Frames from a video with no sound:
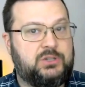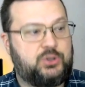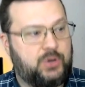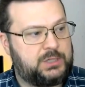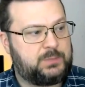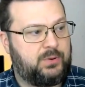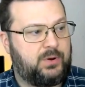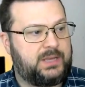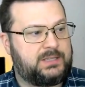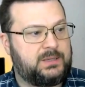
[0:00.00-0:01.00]
choice
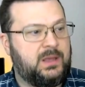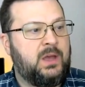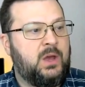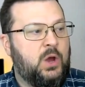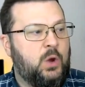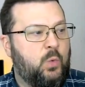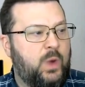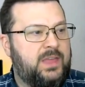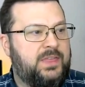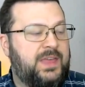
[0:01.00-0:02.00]
points
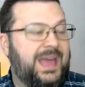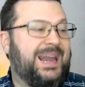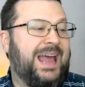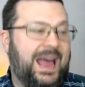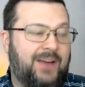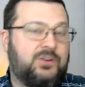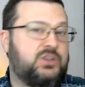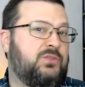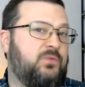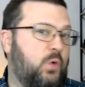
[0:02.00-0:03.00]
with an
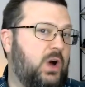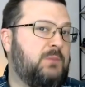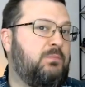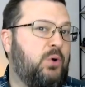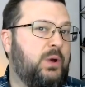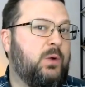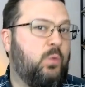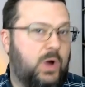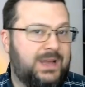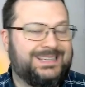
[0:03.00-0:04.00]
average of
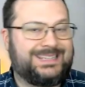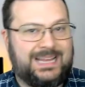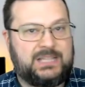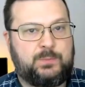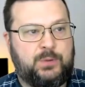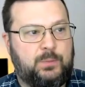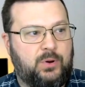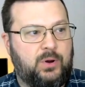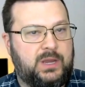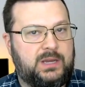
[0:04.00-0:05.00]
1.1 cents per
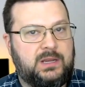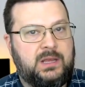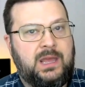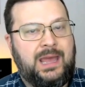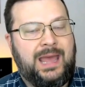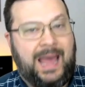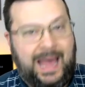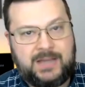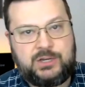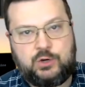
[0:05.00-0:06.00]
point.
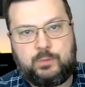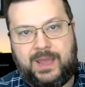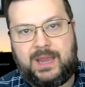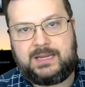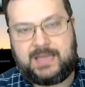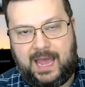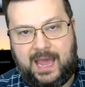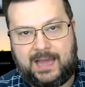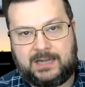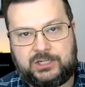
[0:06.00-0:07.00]
Had you paid
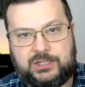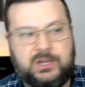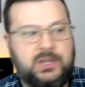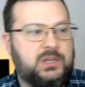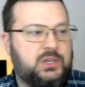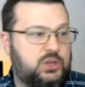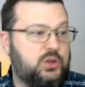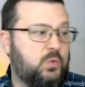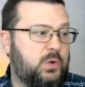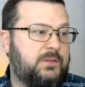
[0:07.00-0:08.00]
cash,
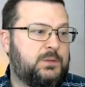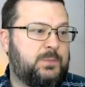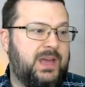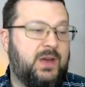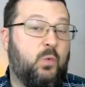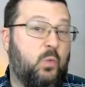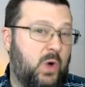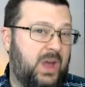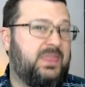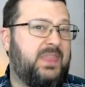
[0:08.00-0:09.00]
you would have spent
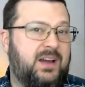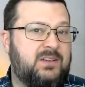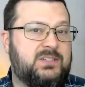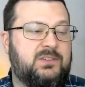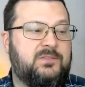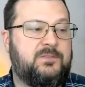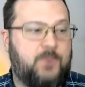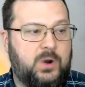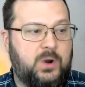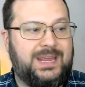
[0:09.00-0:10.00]

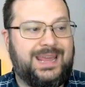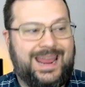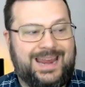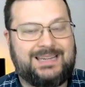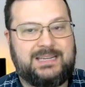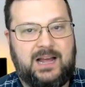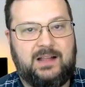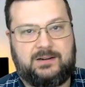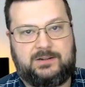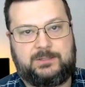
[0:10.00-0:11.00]

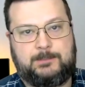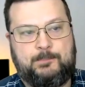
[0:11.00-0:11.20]
$1,048.